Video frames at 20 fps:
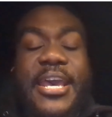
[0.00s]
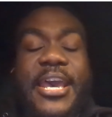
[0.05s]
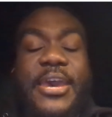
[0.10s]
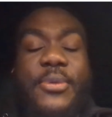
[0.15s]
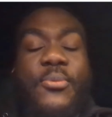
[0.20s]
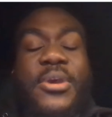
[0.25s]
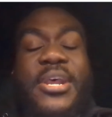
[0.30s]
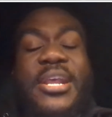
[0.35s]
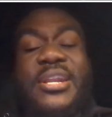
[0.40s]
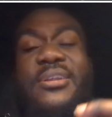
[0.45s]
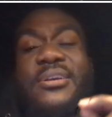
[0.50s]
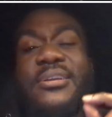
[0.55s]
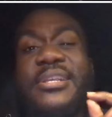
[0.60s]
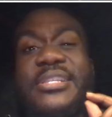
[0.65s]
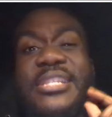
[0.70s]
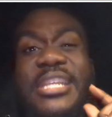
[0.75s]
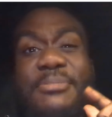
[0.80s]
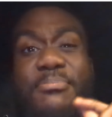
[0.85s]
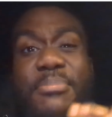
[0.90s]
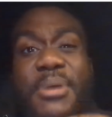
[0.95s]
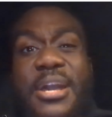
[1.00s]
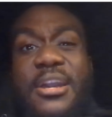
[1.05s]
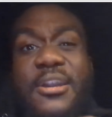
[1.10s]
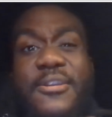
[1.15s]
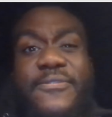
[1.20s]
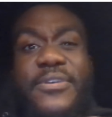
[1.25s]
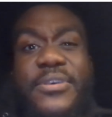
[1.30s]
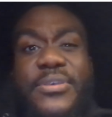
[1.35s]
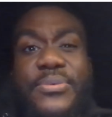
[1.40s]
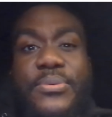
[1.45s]
and when I looked into the
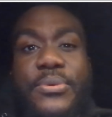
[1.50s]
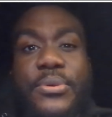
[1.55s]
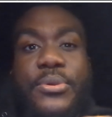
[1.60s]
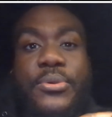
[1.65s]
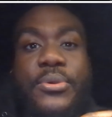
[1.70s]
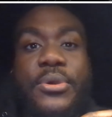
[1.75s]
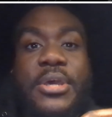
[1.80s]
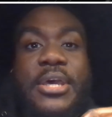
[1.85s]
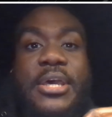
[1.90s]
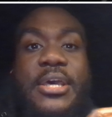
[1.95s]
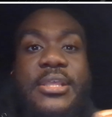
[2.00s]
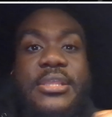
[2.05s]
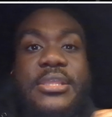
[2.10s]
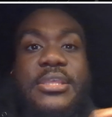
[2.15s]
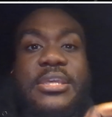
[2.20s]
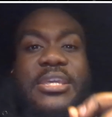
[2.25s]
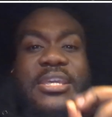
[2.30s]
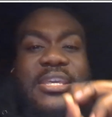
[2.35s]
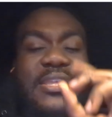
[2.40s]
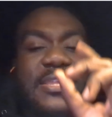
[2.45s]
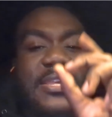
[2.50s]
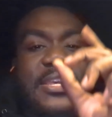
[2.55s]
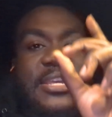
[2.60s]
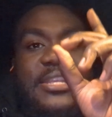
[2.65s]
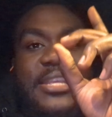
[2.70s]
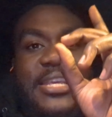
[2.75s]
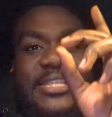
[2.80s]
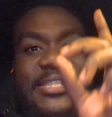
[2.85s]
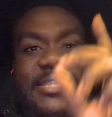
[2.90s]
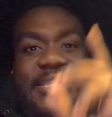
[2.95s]
back of her throat, the
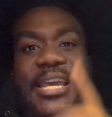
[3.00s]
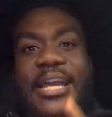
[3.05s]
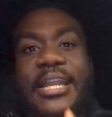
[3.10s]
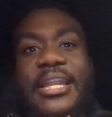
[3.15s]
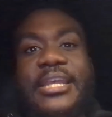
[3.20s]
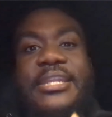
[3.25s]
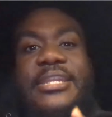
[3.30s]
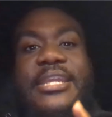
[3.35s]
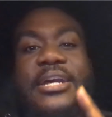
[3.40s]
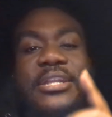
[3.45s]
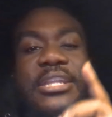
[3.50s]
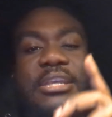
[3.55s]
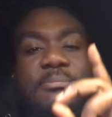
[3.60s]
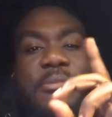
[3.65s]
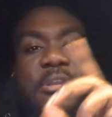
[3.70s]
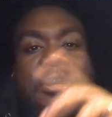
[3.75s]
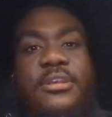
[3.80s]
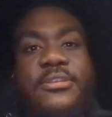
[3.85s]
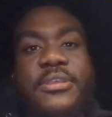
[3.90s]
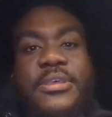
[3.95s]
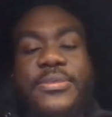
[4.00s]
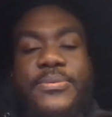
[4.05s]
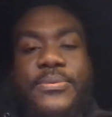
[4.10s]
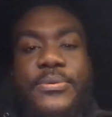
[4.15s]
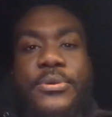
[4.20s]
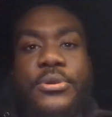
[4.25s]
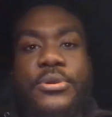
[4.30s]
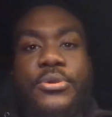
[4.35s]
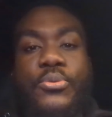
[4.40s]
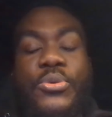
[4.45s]
thing that's dangling down the middle of the
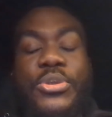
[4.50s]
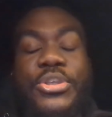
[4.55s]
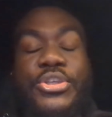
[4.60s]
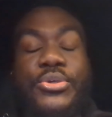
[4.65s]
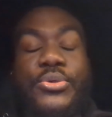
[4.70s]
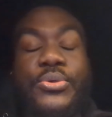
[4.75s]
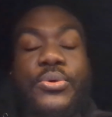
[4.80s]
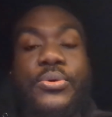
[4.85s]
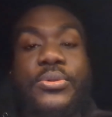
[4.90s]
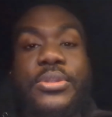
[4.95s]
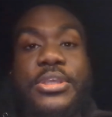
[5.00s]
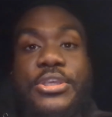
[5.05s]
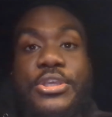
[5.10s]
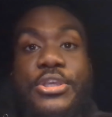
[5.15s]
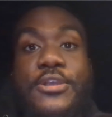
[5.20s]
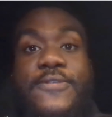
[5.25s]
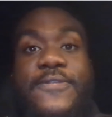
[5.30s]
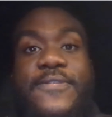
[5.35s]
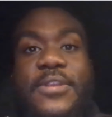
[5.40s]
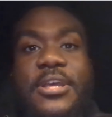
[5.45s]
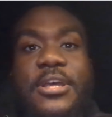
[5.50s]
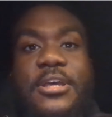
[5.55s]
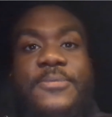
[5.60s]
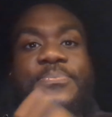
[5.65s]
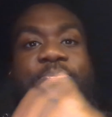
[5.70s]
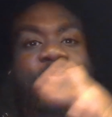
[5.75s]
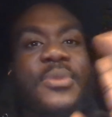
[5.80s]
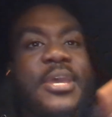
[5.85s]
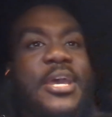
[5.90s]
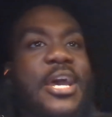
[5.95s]
throat, which you call the uvula,
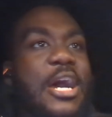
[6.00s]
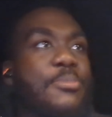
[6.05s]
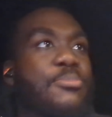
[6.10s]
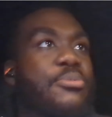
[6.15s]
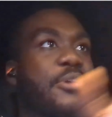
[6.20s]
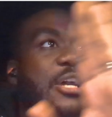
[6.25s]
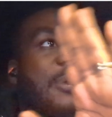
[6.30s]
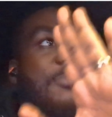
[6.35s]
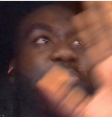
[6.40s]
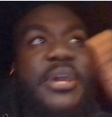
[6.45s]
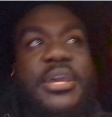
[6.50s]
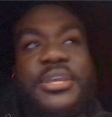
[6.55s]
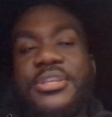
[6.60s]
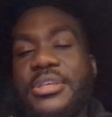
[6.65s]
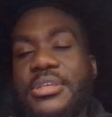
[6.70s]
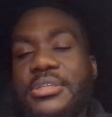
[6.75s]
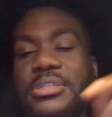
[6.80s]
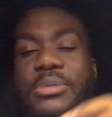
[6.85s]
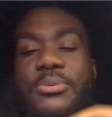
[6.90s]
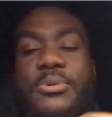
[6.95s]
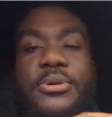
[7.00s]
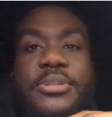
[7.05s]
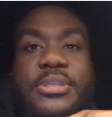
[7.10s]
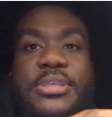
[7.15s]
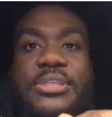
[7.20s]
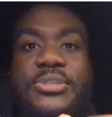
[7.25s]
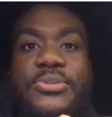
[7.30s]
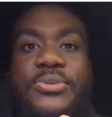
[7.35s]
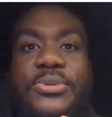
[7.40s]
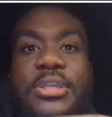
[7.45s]
I'll put a picture somewhere on
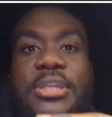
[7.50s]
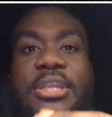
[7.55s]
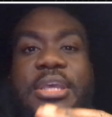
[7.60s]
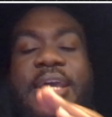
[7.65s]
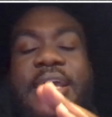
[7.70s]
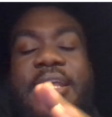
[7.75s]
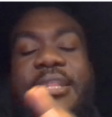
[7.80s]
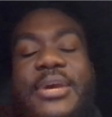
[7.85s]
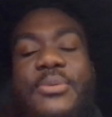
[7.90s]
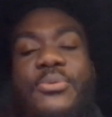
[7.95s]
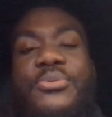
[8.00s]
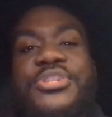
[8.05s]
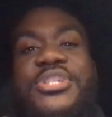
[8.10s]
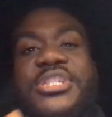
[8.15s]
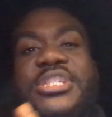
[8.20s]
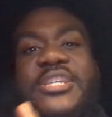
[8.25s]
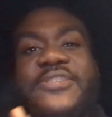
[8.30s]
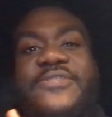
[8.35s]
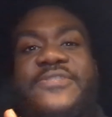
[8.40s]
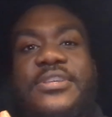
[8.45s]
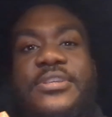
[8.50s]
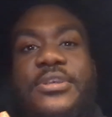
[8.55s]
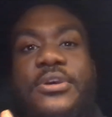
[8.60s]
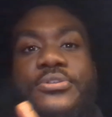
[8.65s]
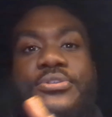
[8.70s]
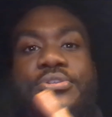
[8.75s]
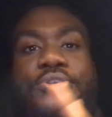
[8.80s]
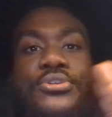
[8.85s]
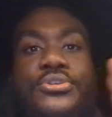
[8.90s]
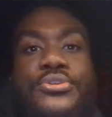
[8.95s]
the screen, that was shifted
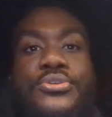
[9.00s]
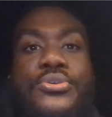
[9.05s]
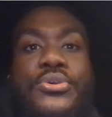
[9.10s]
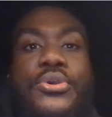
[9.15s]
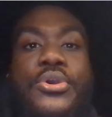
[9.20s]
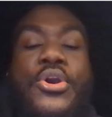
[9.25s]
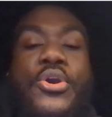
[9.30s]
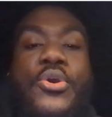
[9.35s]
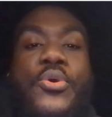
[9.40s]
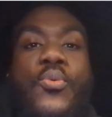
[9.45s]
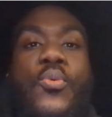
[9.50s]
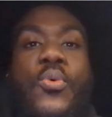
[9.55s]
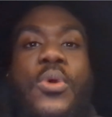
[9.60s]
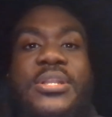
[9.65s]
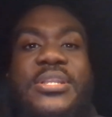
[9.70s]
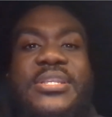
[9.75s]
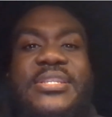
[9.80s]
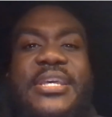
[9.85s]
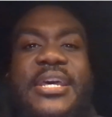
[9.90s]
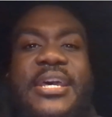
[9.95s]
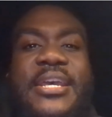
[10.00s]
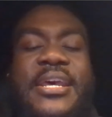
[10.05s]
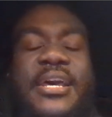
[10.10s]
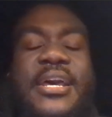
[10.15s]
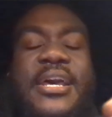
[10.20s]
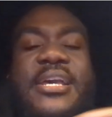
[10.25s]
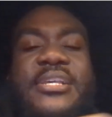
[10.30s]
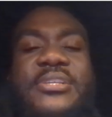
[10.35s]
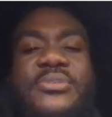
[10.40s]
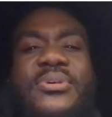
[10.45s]
onto one side,
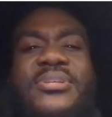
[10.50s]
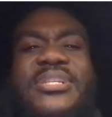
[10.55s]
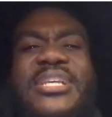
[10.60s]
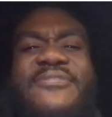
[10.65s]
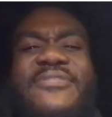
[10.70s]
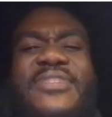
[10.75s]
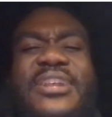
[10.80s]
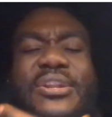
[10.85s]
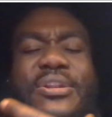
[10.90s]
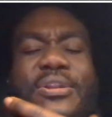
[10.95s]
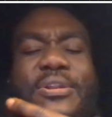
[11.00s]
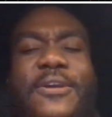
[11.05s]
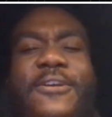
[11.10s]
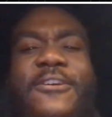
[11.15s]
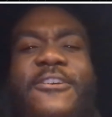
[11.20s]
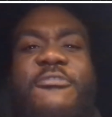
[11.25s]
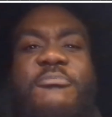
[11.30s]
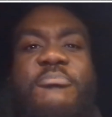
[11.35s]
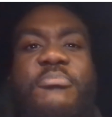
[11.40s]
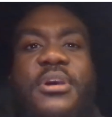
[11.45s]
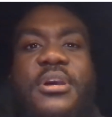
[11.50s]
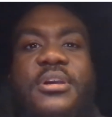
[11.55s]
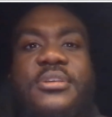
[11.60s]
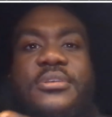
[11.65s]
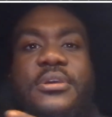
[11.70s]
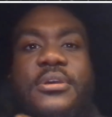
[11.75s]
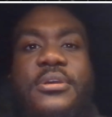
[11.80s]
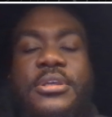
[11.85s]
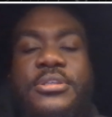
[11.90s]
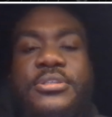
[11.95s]
so I was having a lot of
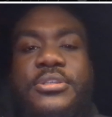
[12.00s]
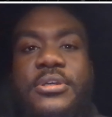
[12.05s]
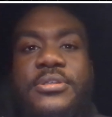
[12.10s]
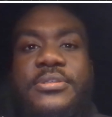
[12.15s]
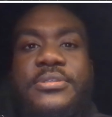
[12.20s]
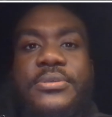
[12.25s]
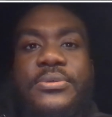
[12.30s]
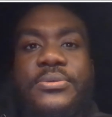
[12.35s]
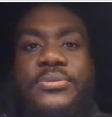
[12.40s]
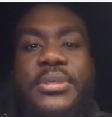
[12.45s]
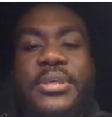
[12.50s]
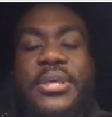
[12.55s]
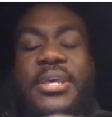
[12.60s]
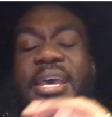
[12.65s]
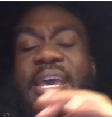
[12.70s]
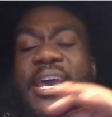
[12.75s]
pus on her tonsils.